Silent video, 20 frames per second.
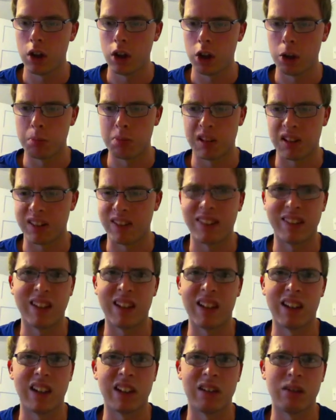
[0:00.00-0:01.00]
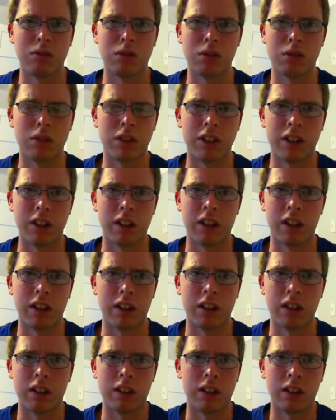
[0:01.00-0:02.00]
But, no, I don't really think
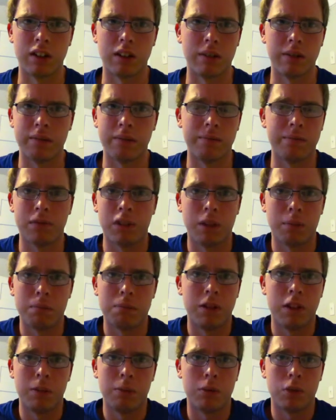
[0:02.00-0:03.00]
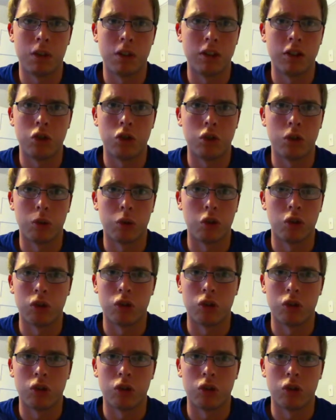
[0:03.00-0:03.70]
a, uh, people on these shows are